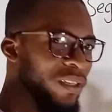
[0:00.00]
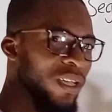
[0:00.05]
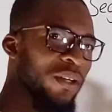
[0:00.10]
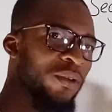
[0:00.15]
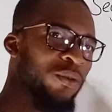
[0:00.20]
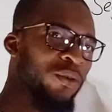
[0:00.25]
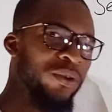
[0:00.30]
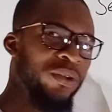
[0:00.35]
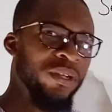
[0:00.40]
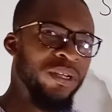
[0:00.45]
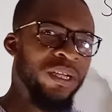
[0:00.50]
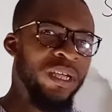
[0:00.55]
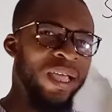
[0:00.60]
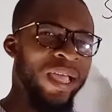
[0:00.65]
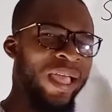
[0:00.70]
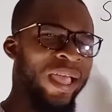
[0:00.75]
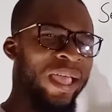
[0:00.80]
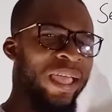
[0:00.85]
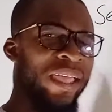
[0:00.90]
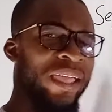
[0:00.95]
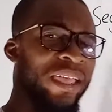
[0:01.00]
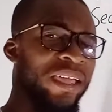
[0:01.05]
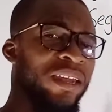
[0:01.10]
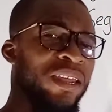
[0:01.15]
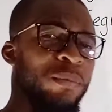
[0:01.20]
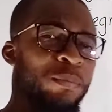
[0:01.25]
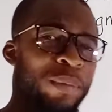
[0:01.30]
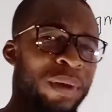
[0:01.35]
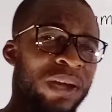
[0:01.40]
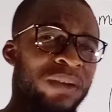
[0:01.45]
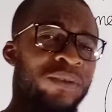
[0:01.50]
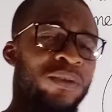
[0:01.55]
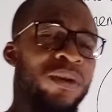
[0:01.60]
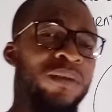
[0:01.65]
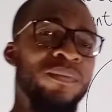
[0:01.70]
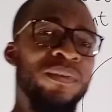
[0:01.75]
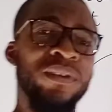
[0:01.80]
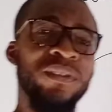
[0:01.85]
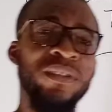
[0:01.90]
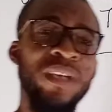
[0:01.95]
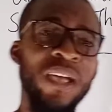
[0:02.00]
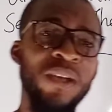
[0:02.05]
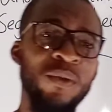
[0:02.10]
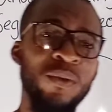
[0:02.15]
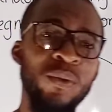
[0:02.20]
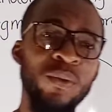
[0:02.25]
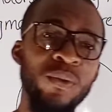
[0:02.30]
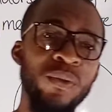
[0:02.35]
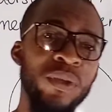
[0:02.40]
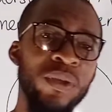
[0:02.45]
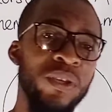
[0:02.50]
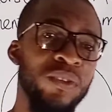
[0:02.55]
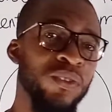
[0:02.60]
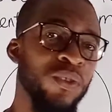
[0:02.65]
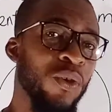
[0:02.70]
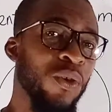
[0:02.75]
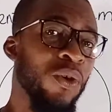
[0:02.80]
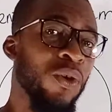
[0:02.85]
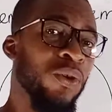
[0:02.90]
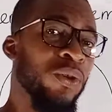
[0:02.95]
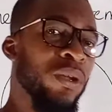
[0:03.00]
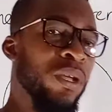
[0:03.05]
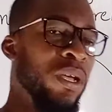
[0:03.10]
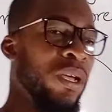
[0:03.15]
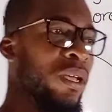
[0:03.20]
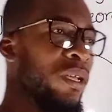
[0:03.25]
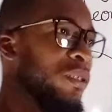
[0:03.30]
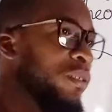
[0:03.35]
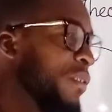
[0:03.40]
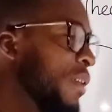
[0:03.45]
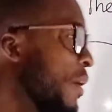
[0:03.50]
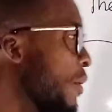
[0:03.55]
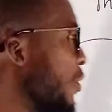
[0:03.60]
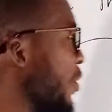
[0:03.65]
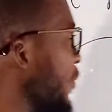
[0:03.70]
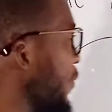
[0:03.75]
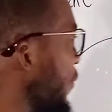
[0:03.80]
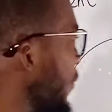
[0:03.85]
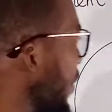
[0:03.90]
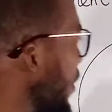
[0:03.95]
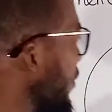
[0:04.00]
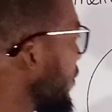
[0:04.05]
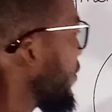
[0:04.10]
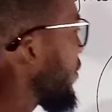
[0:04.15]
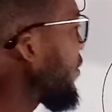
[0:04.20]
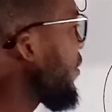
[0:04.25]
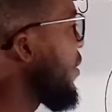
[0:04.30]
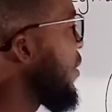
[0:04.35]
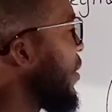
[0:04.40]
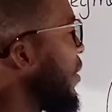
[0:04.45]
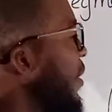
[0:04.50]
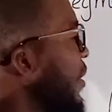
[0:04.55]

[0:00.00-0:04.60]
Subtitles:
cycle. Any part of a cycle is called circumference.